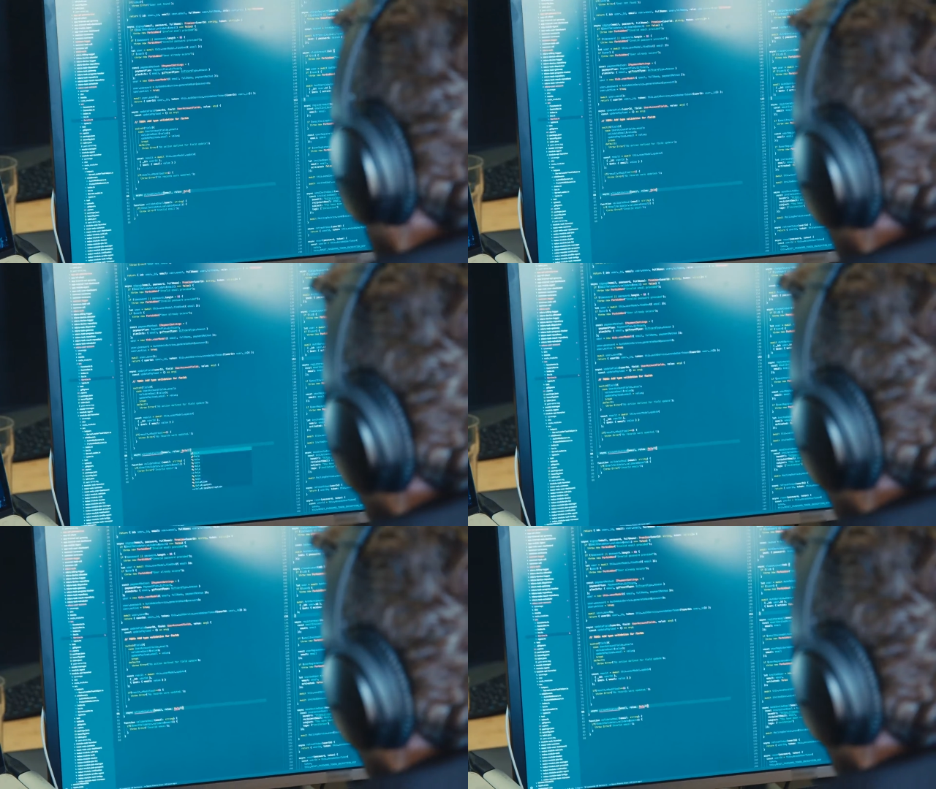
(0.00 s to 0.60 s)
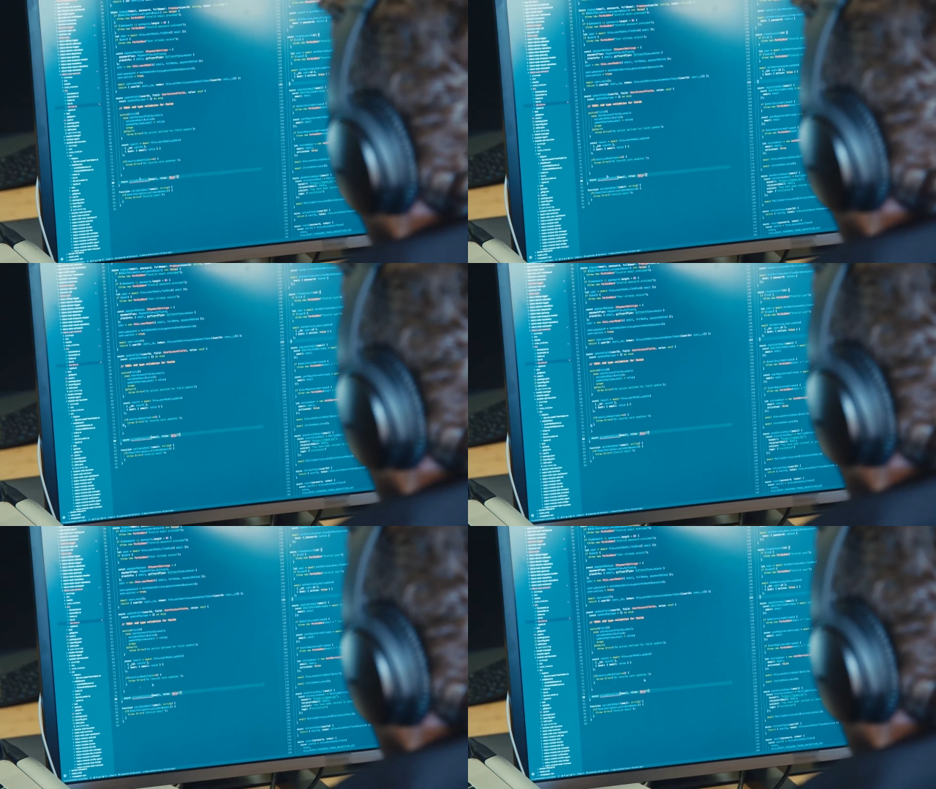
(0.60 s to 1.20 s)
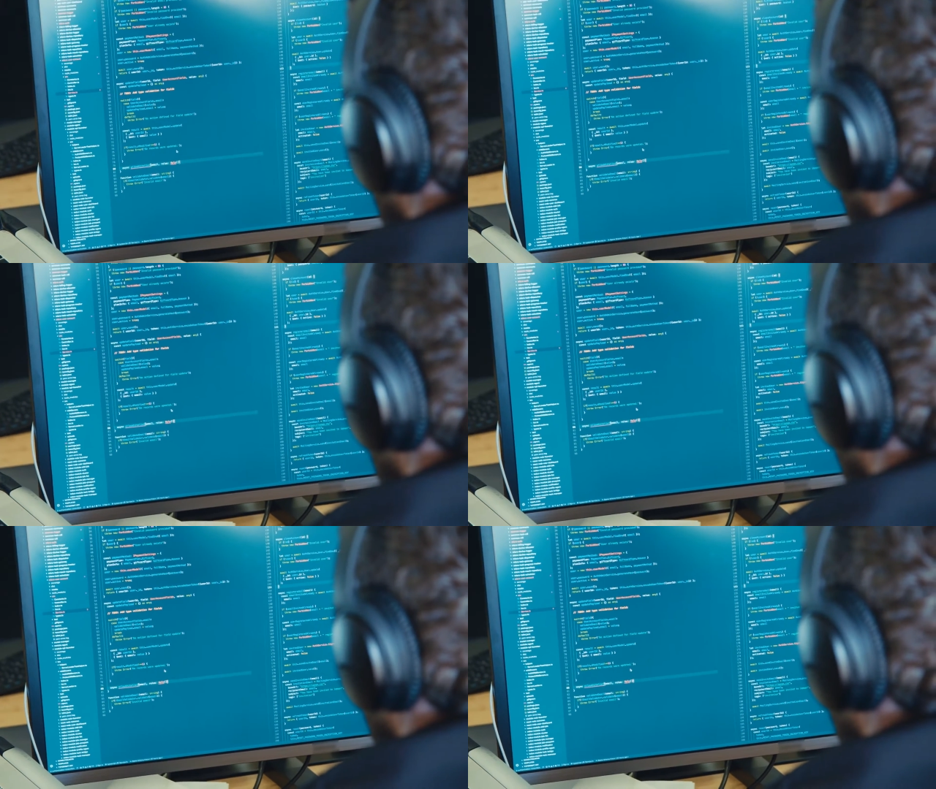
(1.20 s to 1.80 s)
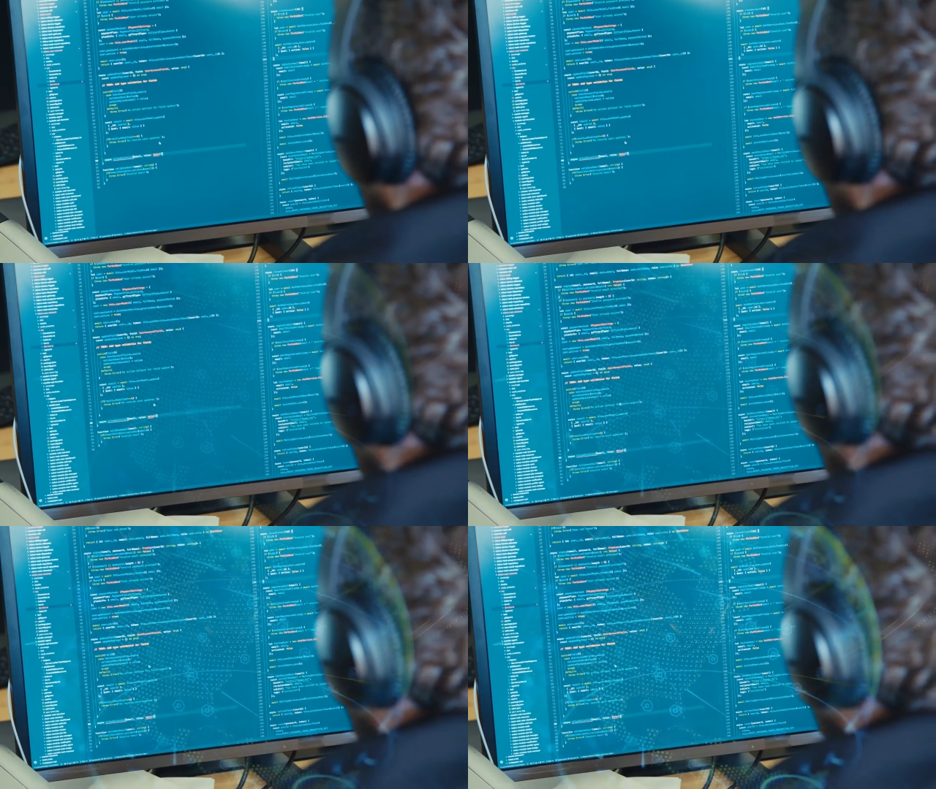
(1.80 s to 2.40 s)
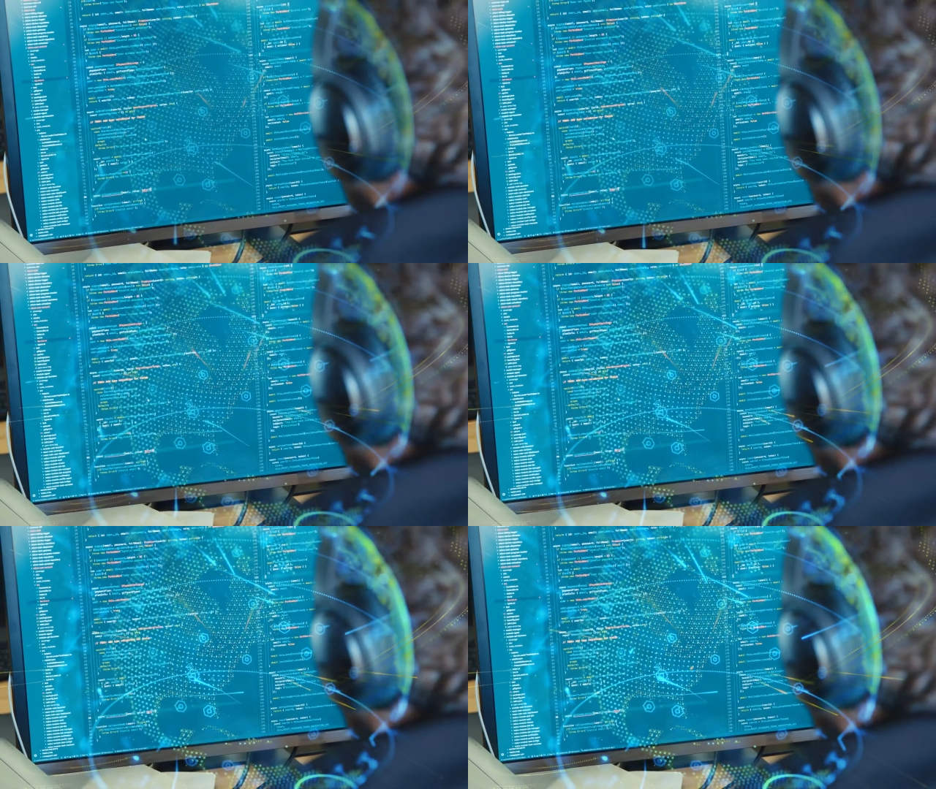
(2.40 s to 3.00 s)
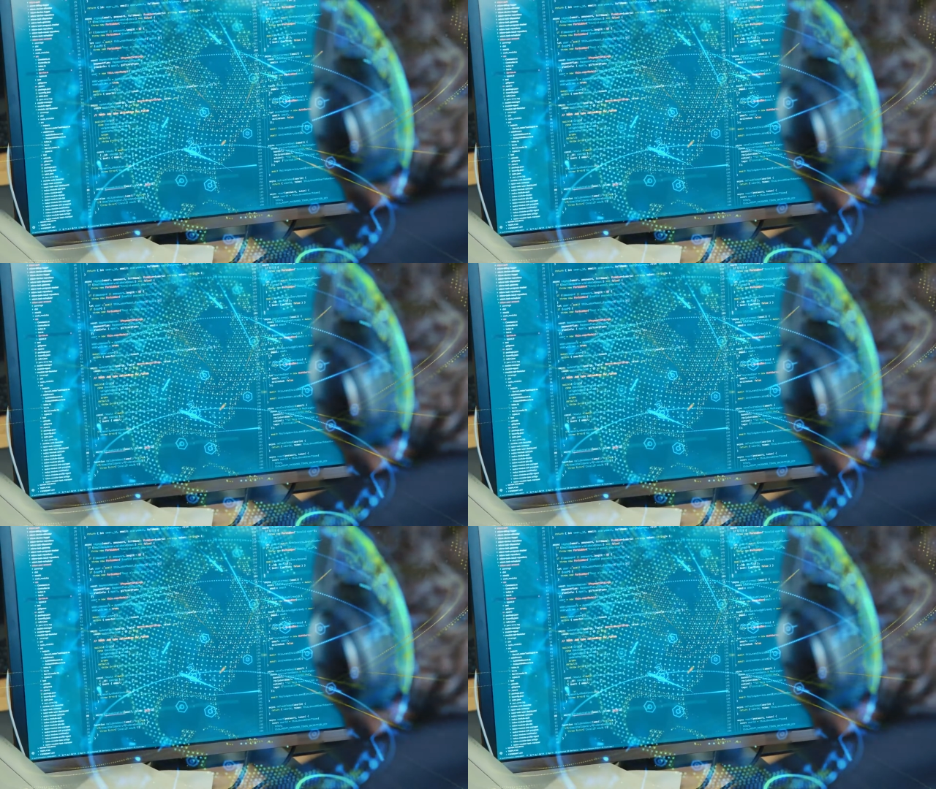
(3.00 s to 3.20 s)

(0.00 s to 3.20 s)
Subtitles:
[unreadable: no face in view]